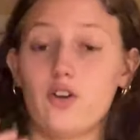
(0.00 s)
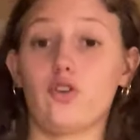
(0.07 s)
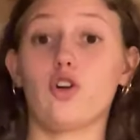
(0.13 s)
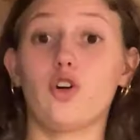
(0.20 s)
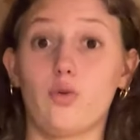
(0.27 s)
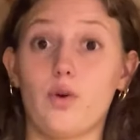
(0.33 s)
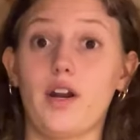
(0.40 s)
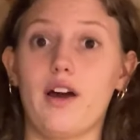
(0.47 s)

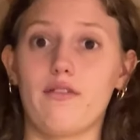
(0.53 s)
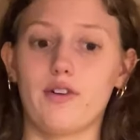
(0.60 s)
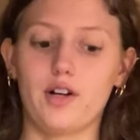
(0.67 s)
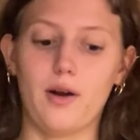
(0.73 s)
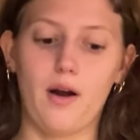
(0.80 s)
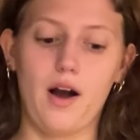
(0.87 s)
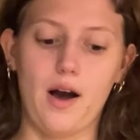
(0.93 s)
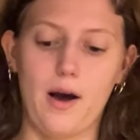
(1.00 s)
or
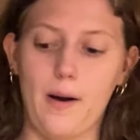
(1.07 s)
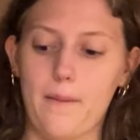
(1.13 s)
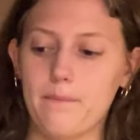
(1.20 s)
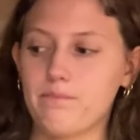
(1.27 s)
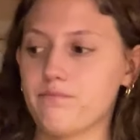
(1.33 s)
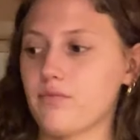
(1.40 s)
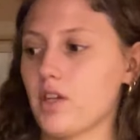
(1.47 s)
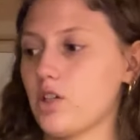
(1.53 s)
whatever,
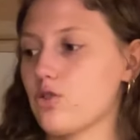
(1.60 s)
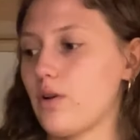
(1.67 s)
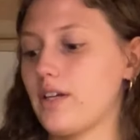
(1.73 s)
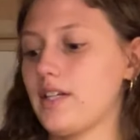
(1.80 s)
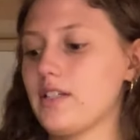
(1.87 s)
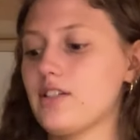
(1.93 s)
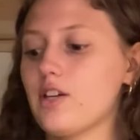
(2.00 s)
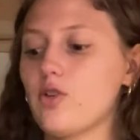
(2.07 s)
so I
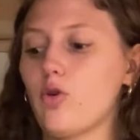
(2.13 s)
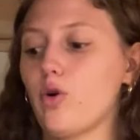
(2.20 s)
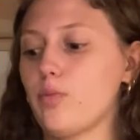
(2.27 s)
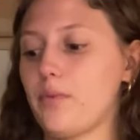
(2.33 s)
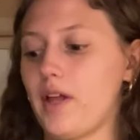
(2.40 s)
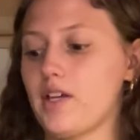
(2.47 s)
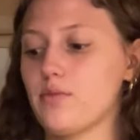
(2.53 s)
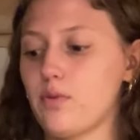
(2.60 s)
need to get to a
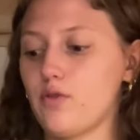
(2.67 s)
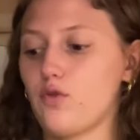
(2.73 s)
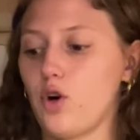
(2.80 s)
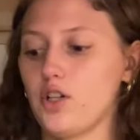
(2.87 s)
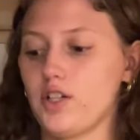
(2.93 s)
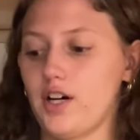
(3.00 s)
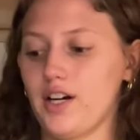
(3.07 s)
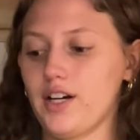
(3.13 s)
place before
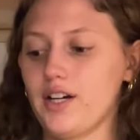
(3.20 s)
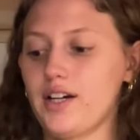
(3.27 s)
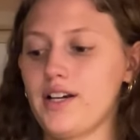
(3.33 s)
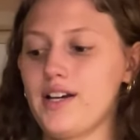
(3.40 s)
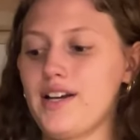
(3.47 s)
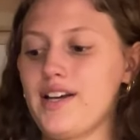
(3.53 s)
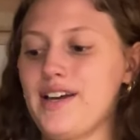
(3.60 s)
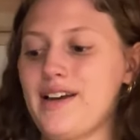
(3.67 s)
dark.
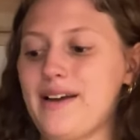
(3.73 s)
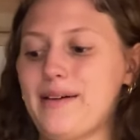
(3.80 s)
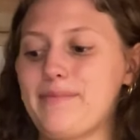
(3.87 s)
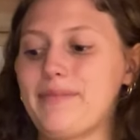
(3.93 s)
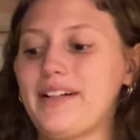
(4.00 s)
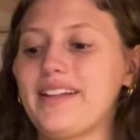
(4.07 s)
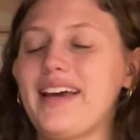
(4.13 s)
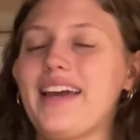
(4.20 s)

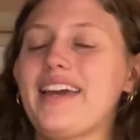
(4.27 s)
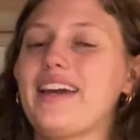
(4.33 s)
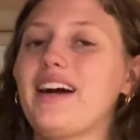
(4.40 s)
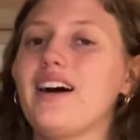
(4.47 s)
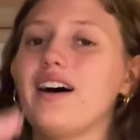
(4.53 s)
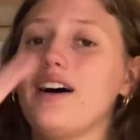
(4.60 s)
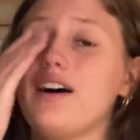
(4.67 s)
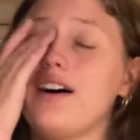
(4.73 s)
But, like,
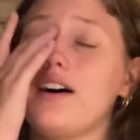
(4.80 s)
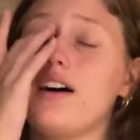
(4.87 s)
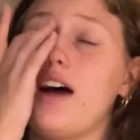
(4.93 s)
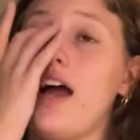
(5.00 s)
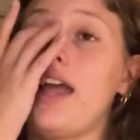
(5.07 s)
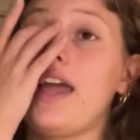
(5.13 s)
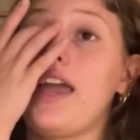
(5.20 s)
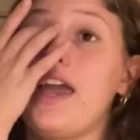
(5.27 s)

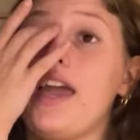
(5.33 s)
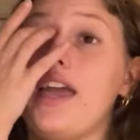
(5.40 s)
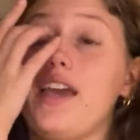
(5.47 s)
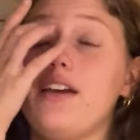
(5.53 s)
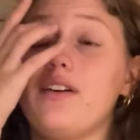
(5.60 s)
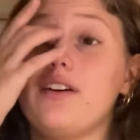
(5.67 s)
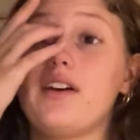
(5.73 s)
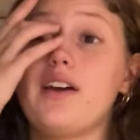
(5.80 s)
I
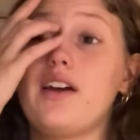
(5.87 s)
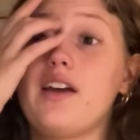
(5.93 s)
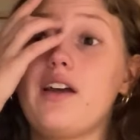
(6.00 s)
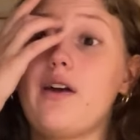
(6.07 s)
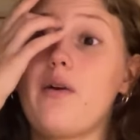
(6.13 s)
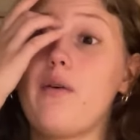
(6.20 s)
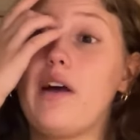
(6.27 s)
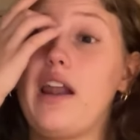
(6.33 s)
hate
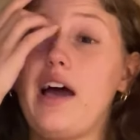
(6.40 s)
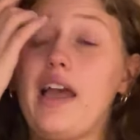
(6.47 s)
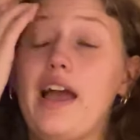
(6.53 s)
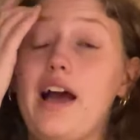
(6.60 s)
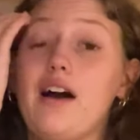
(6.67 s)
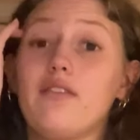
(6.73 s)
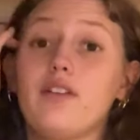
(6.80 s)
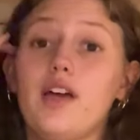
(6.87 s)
when I
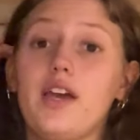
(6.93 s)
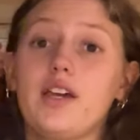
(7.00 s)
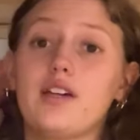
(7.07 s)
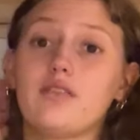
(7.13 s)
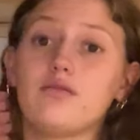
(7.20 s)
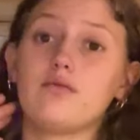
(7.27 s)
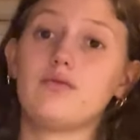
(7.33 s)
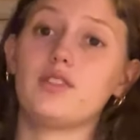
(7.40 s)
have, like,
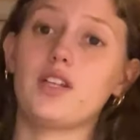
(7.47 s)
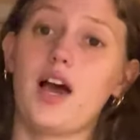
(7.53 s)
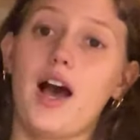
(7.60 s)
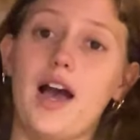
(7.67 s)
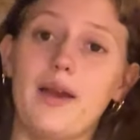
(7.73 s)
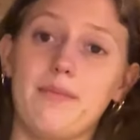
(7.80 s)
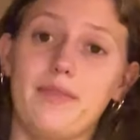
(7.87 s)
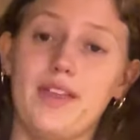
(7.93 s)

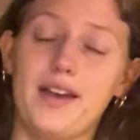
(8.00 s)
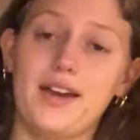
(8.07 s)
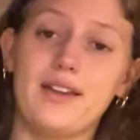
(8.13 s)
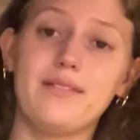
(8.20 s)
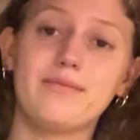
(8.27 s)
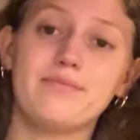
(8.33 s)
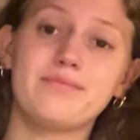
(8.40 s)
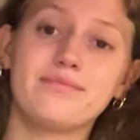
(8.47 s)
time
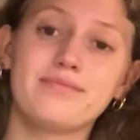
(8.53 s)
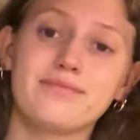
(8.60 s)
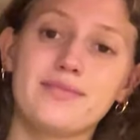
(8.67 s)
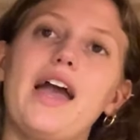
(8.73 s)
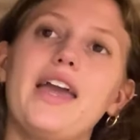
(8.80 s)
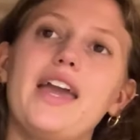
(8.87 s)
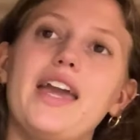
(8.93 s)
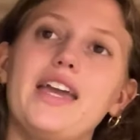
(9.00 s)
then.
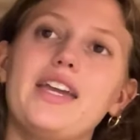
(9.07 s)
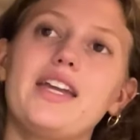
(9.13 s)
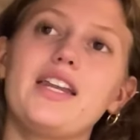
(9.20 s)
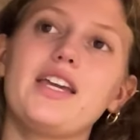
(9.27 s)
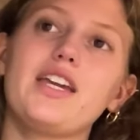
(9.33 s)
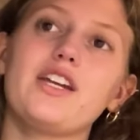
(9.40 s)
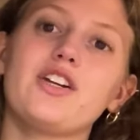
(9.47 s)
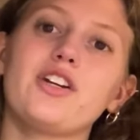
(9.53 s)
I hate
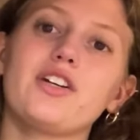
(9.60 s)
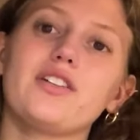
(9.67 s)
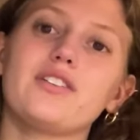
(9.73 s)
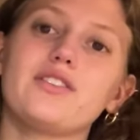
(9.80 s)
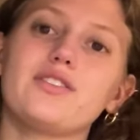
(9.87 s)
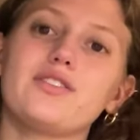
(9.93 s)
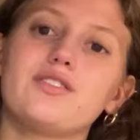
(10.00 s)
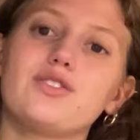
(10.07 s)
getting here
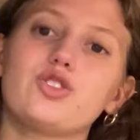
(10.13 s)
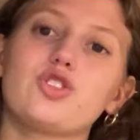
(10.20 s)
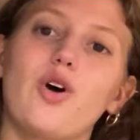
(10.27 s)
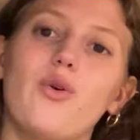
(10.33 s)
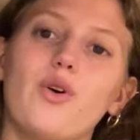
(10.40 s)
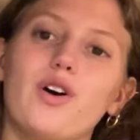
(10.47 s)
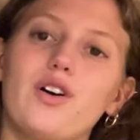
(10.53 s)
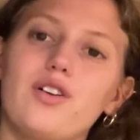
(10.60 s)

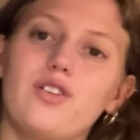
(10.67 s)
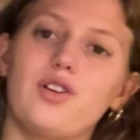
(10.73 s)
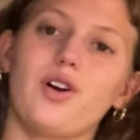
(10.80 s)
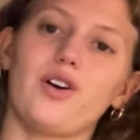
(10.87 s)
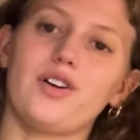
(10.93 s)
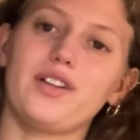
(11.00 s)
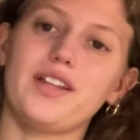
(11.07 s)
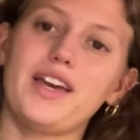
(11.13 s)
so
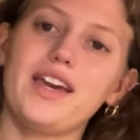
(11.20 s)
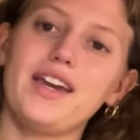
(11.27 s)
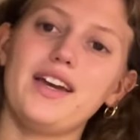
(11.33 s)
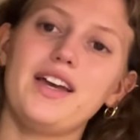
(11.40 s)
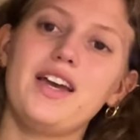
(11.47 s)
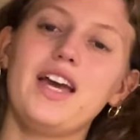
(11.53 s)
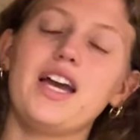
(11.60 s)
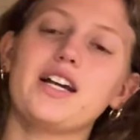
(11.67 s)
early
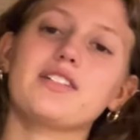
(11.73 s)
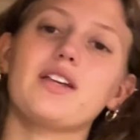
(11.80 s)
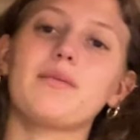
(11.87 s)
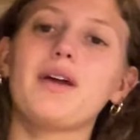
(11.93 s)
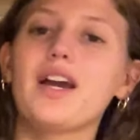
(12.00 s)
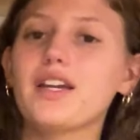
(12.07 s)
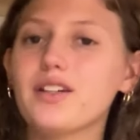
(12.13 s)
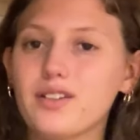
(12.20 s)
because I'm
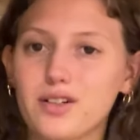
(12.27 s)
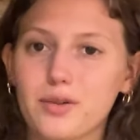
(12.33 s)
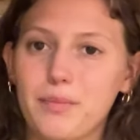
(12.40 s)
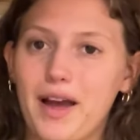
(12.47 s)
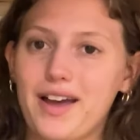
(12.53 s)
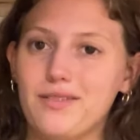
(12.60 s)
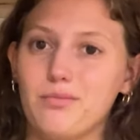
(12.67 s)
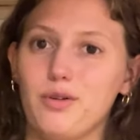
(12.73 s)
not going to go to
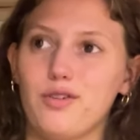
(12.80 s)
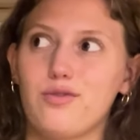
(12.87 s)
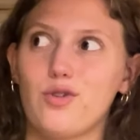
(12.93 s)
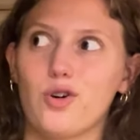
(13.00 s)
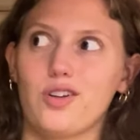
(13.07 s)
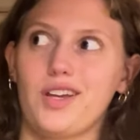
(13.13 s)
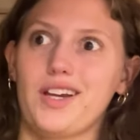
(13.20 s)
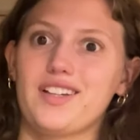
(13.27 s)
bed
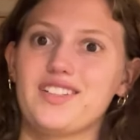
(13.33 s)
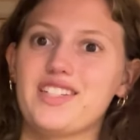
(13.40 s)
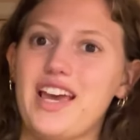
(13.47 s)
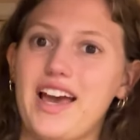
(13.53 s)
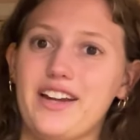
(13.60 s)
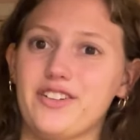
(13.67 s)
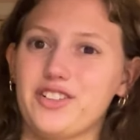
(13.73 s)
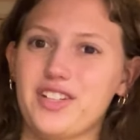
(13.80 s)
before, like,
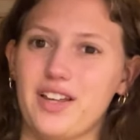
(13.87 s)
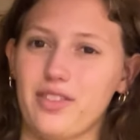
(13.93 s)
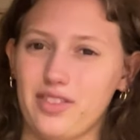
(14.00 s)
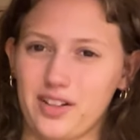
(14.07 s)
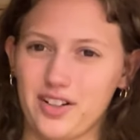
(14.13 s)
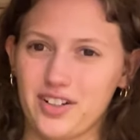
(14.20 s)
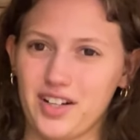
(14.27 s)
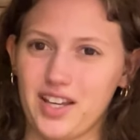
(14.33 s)
10 or
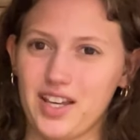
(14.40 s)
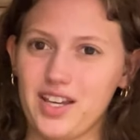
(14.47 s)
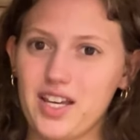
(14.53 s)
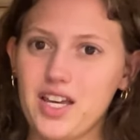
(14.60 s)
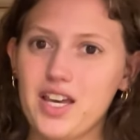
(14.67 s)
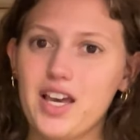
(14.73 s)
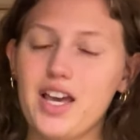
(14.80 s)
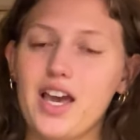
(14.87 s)
10:30.
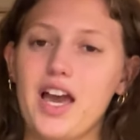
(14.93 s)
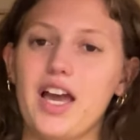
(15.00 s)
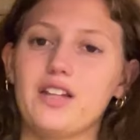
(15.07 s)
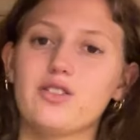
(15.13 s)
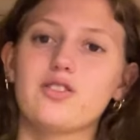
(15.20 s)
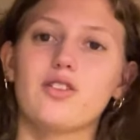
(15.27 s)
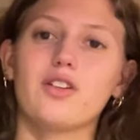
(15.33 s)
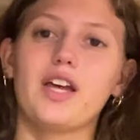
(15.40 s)
And
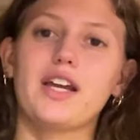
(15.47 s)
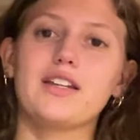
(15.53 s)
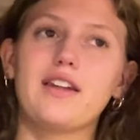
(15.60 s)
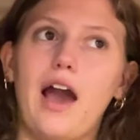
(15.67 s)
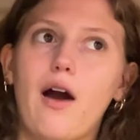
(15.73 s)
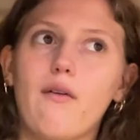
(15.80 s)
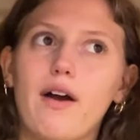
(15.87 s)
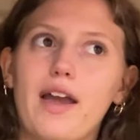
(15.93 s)
so, like,
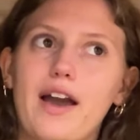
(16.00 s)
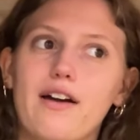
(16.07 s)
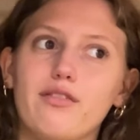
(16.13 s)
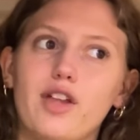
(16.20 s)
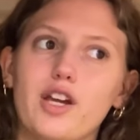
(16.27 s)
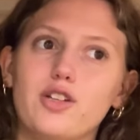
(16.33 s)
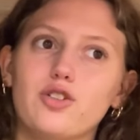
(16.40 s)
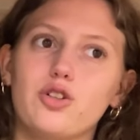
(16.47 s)
now I have,
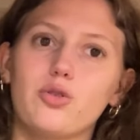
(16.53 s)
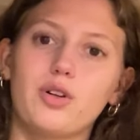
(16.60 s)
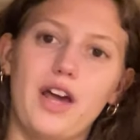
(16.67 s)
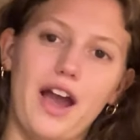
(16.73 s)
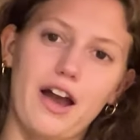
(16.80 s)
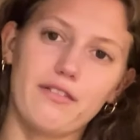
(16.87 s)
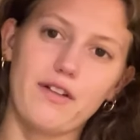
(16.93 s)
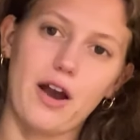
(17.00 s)
like,
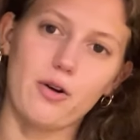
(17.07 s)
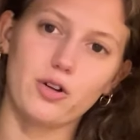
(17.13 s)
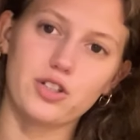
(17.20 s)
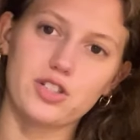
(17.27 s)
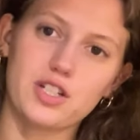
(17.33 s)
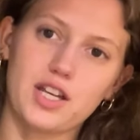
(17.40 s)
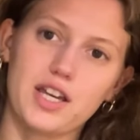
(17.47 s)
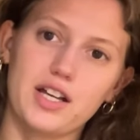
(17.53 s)
2.5 hours
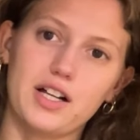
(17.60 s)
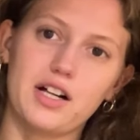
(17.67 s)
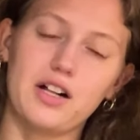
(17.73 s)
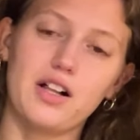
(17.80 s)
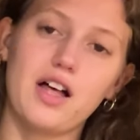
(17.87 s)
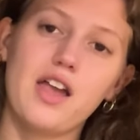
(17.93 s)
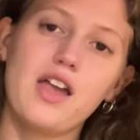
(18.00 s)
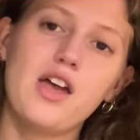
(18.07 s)
to kill.